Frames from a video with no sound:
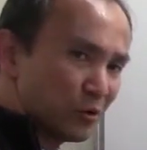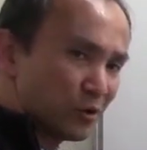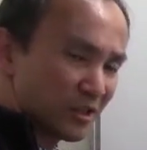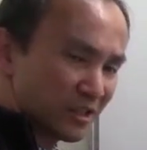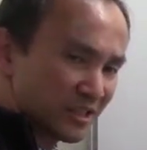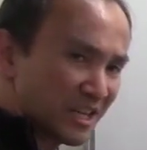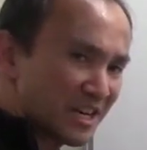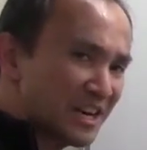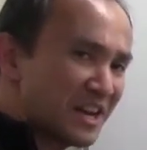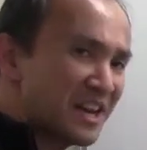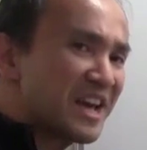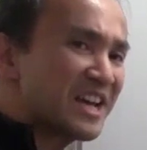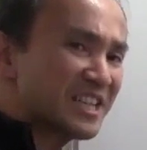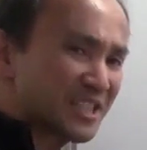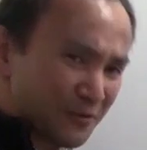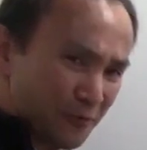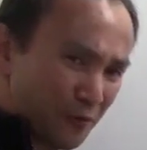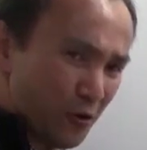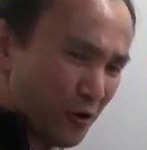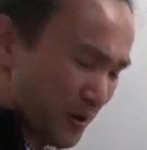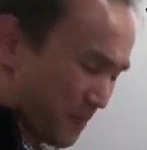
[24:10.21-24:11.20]
condensed
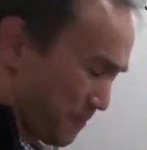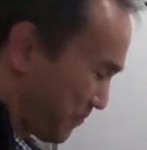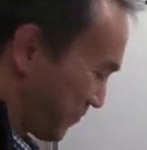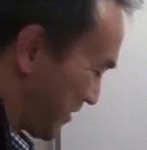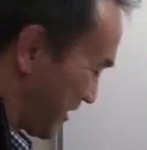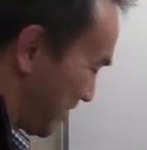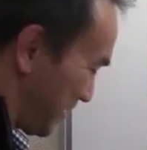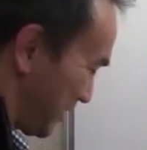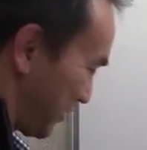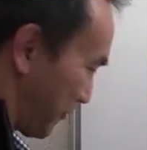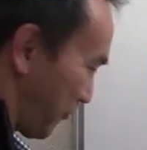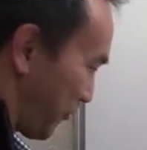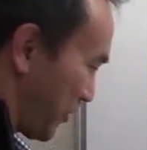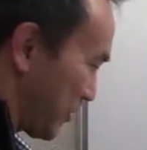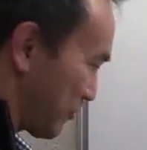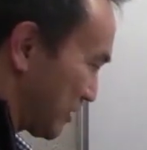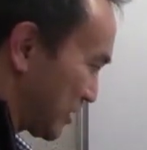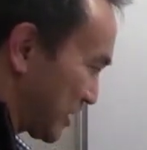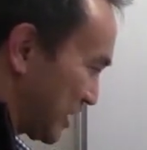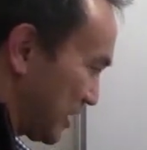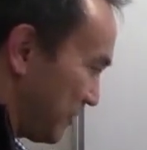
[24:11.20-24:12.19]
form. The
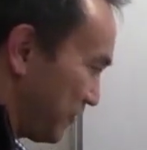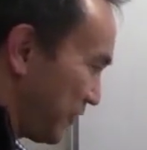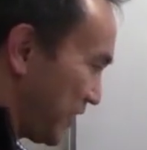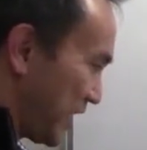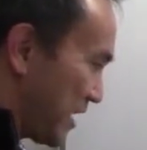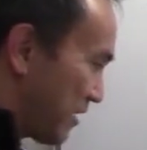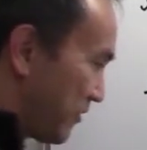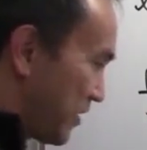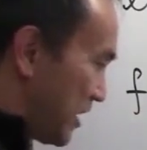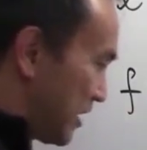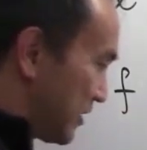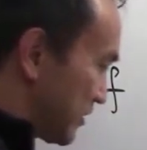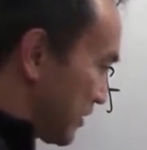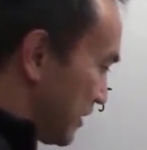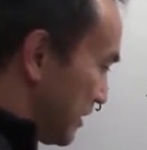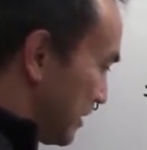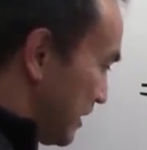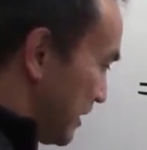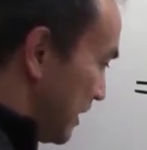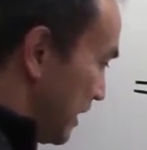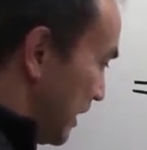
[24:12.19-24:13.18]
frequency varies
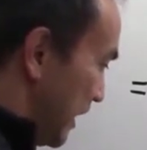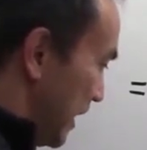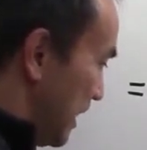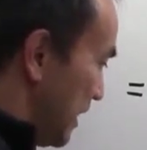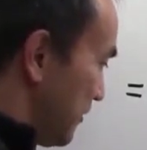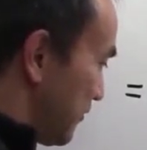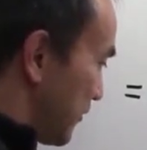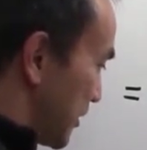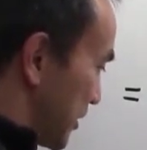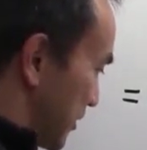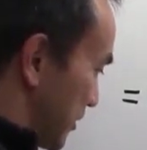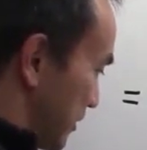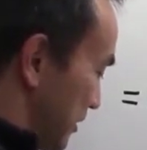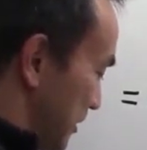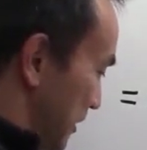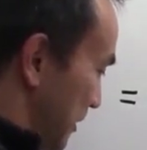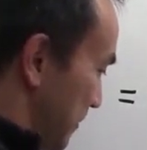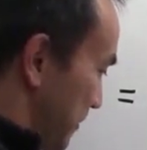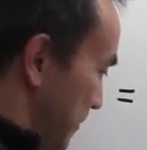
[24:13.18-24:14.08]
inversely